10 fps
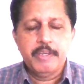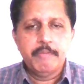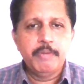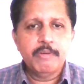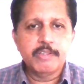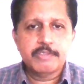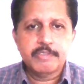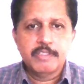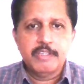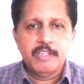
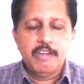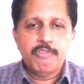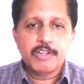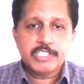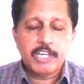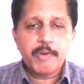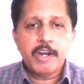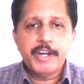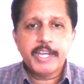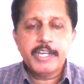because for several
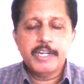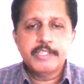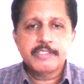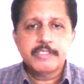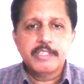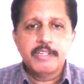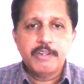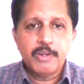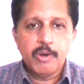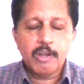decades
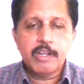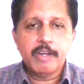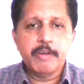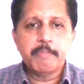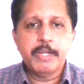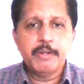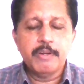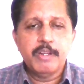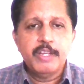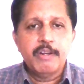no
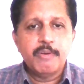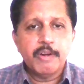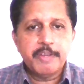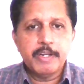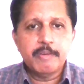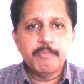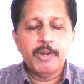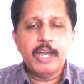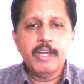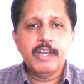government, not even
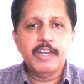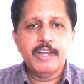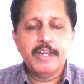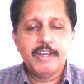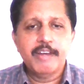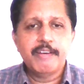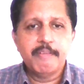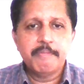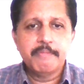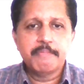
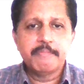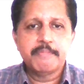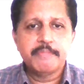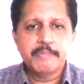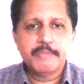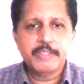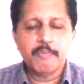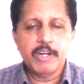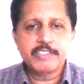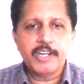the
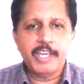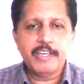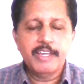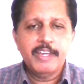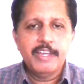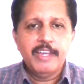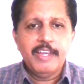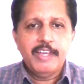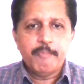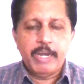ones like
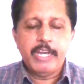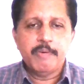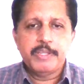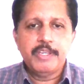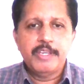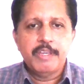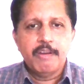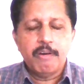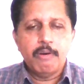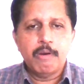Mayawati
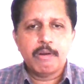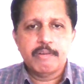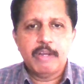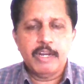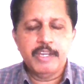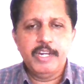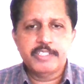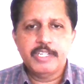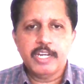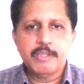or
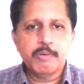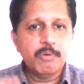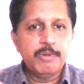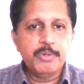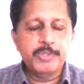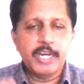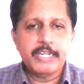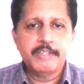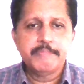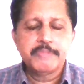Akhilesh Yadav, could do
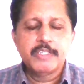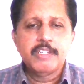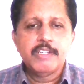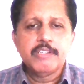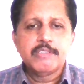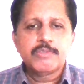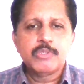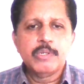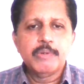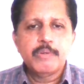that.
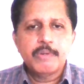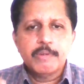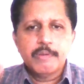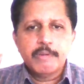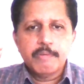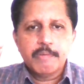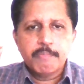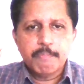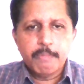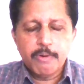So
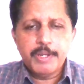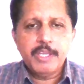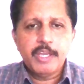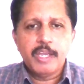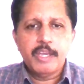Modi